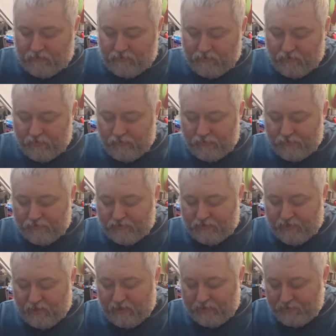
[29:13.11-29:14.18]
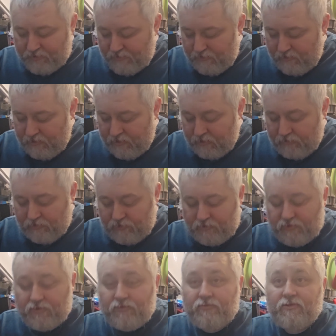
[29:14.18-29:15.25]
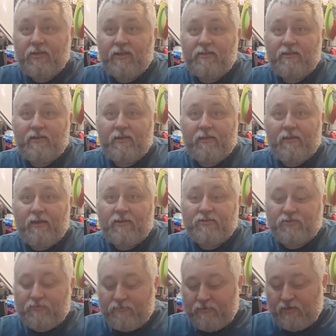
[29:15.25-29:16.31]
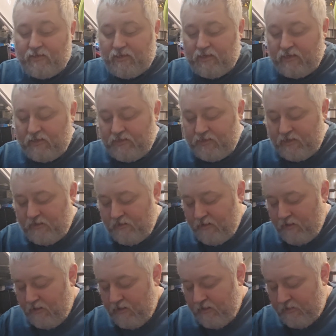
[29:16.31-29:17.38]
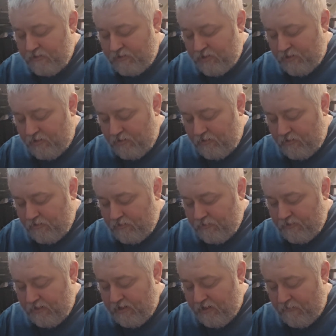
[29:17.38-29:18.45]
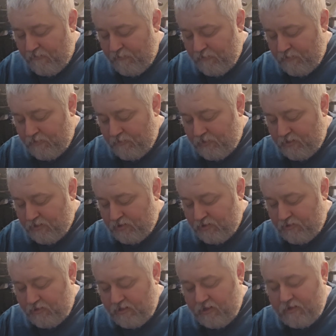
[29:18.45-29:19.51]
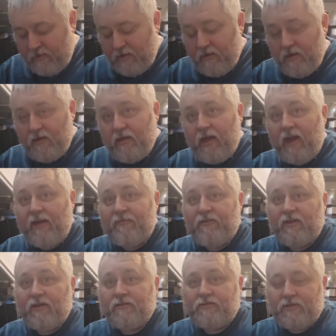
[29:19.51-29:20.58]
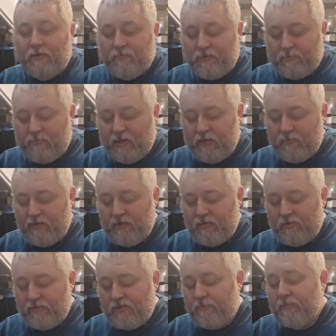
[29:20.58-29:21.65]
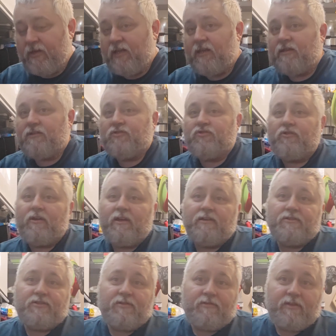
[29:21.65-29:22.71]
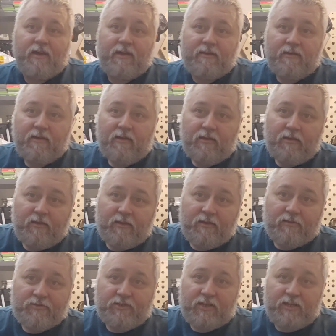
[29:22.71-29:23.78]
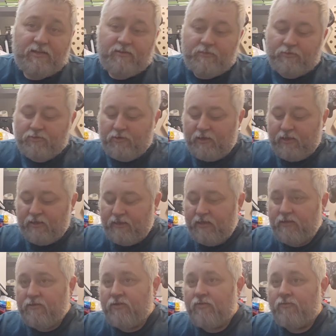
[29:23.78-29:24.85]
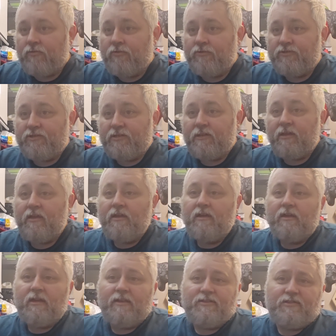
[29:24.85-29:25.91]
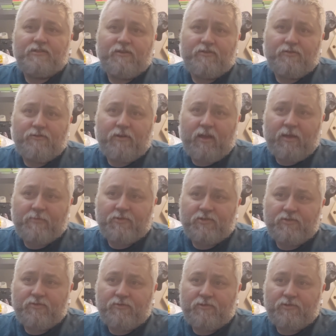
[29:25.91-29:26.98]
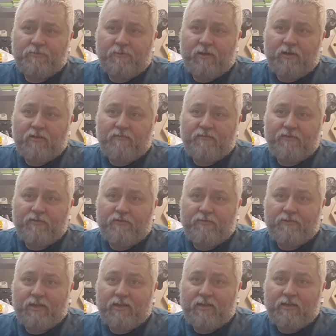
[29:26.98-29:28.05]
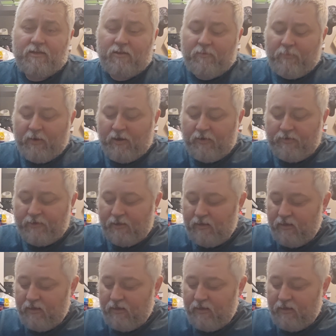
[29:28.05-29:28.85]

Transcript: those nozzle cleaners do tend to get lost really easy, so be careful with them. Make sure you have it on something, maybe use a magnetic tray so that it'll stay to the tray, that you don't lose it. That's another good option too as well. If you're taking it apart,